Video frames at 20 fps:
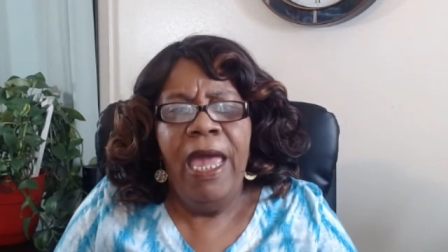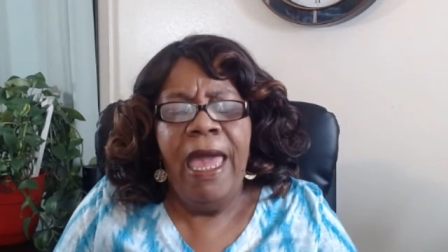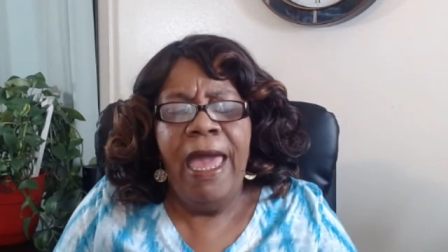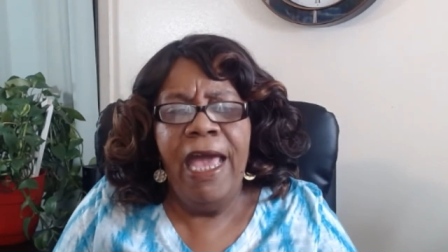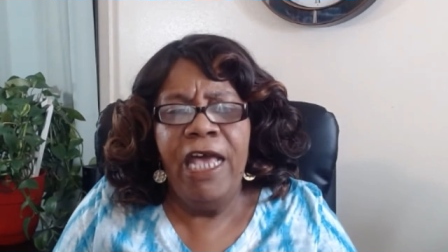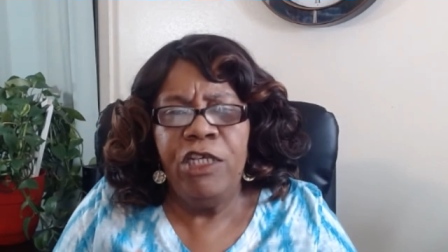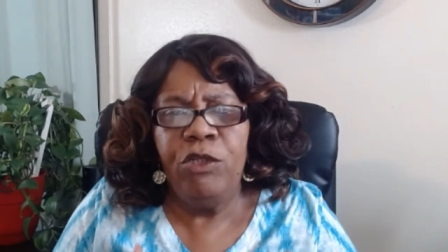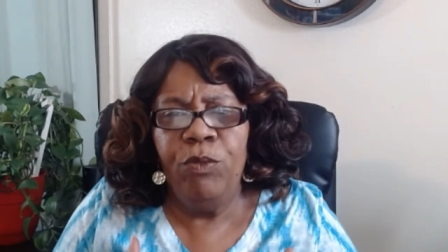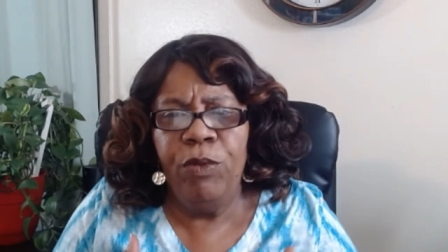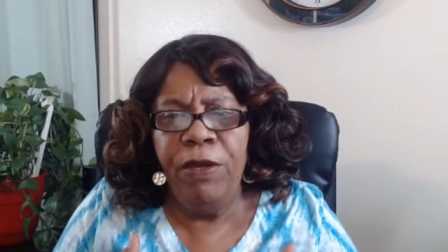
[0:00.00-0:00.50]

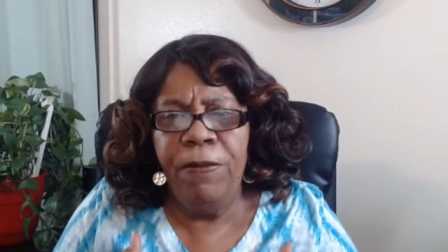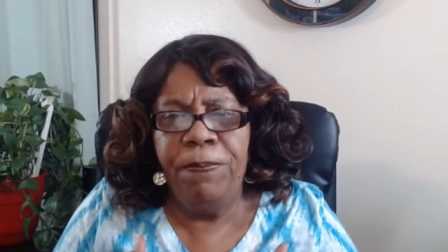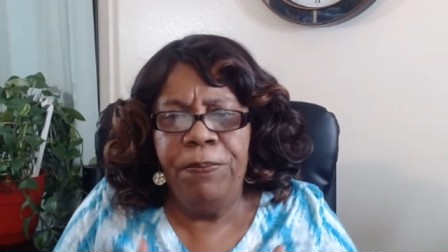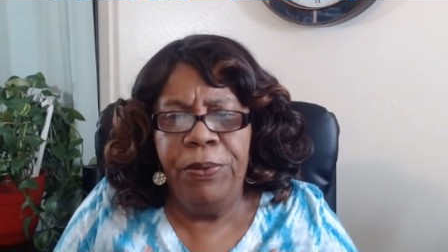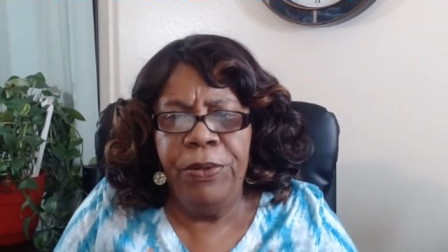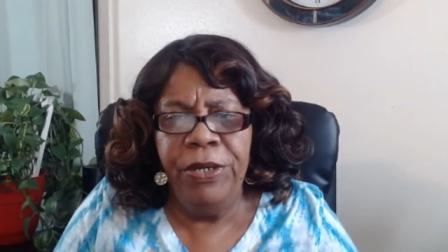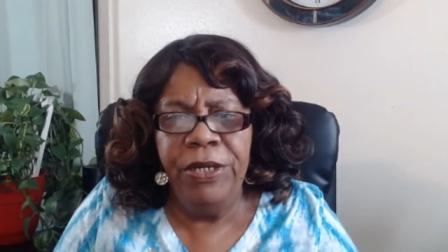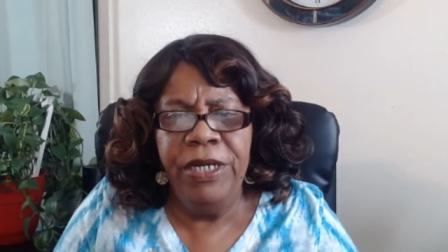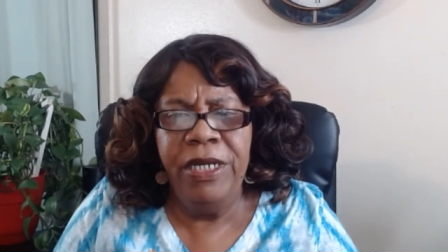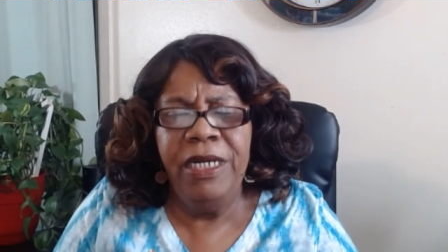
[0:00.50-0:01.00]
as we
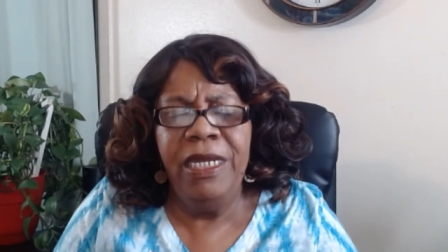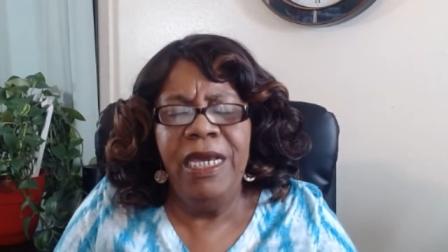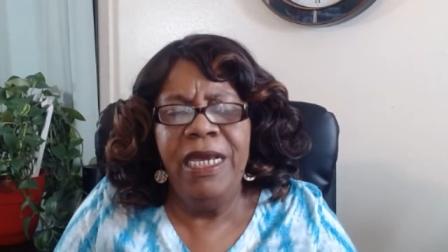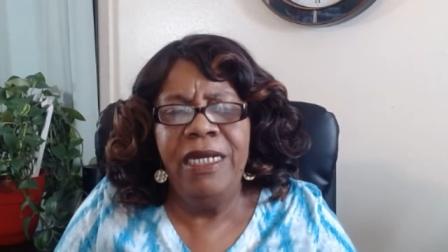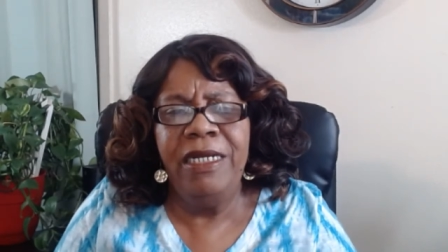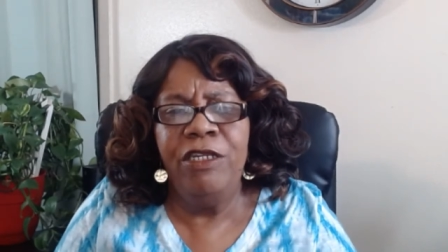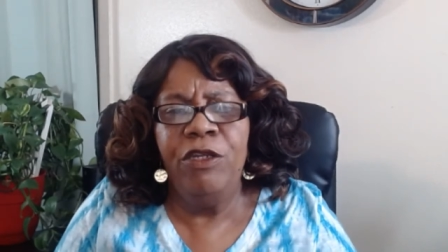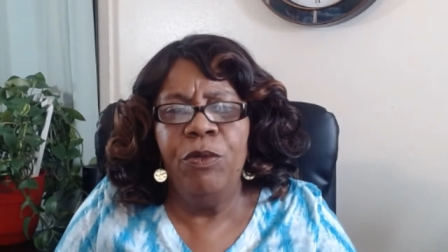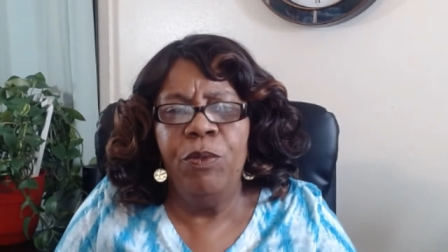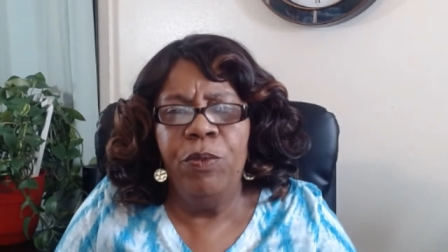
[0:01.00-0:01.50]
put it
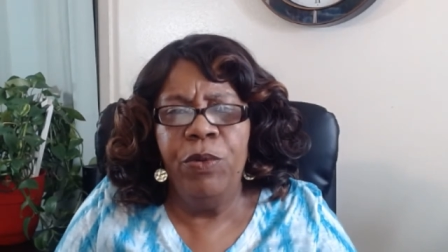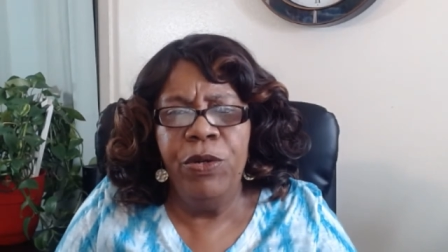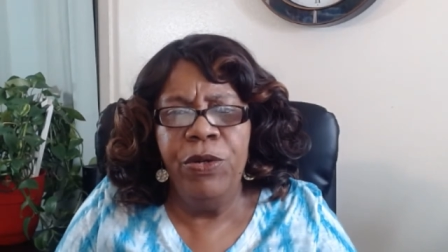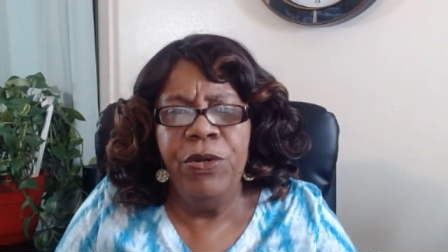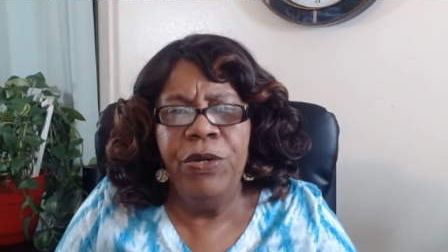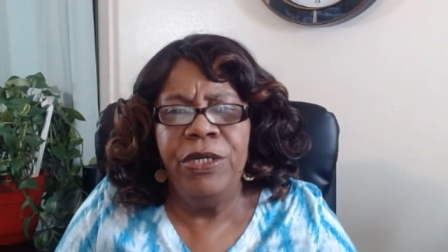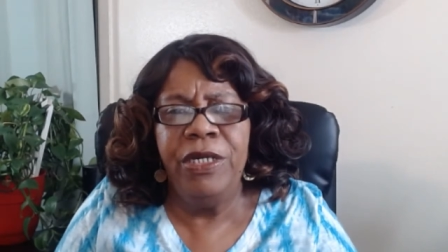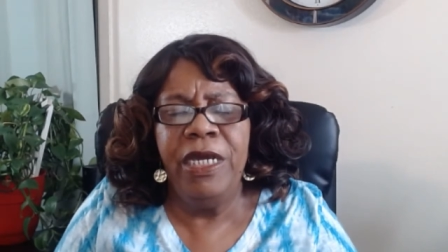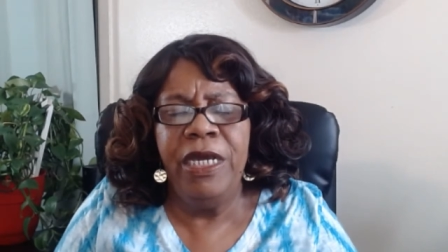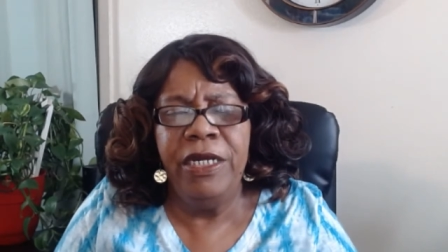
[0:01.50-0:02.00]
in the
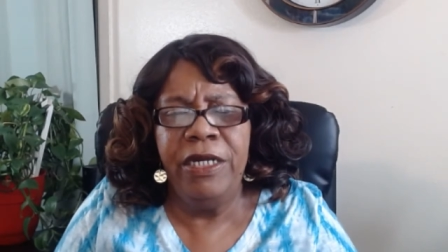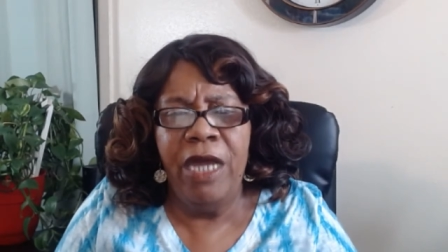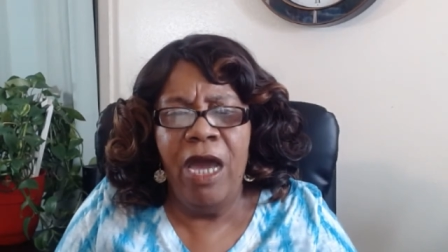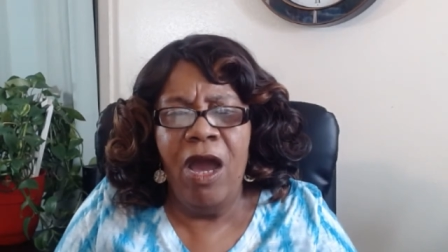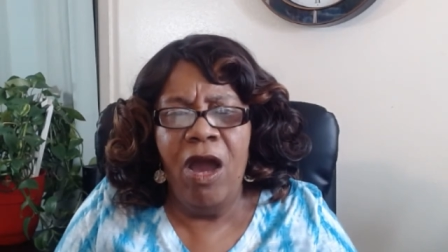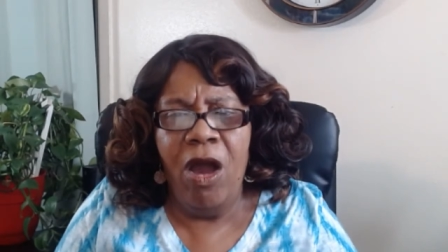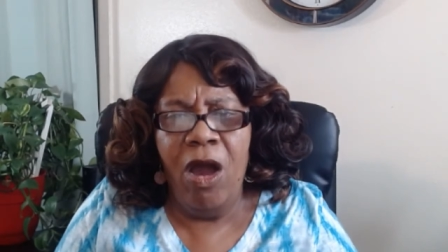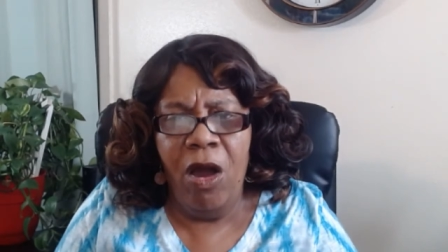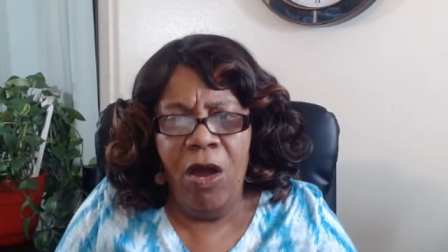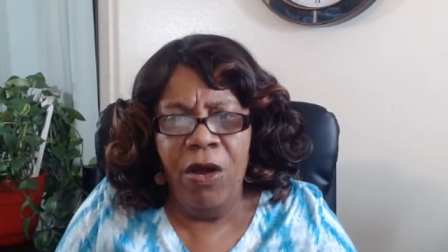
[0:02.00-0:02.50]
Word in
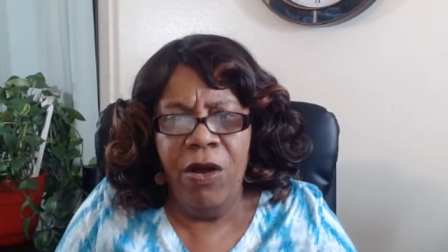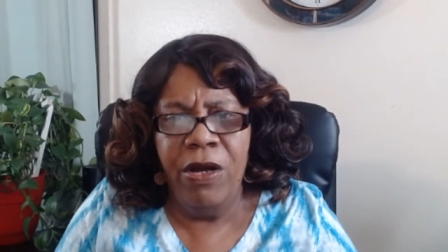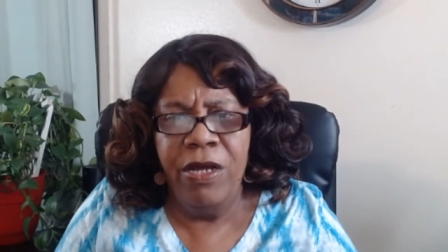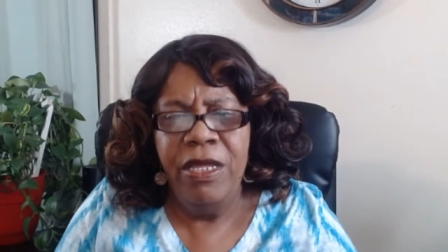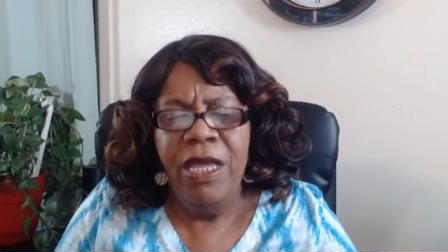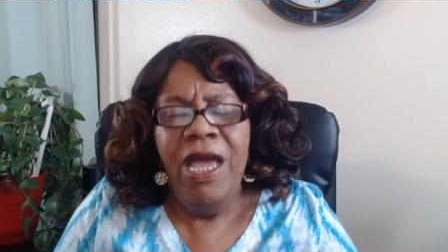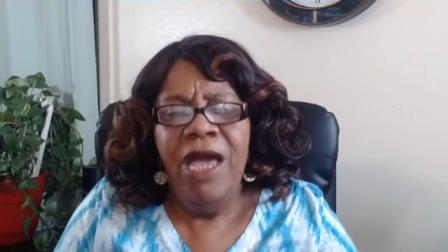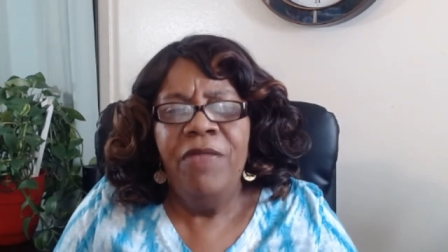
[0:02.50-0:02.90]
our heart,